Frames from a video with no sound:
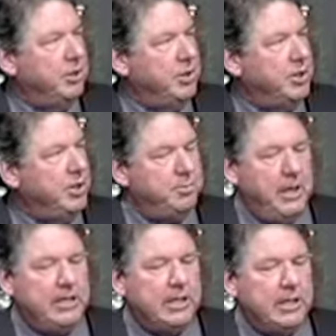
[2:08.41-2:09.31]
So it's just
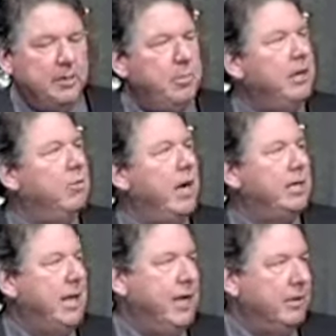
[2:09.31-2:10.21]
basically a big
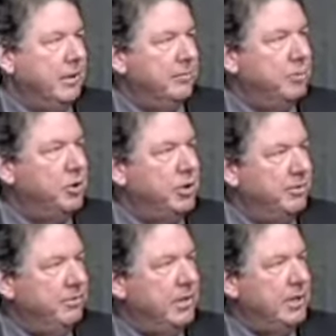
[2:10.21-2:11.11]
rectangle of most
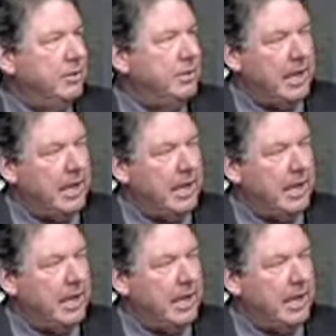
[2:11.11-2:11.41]
of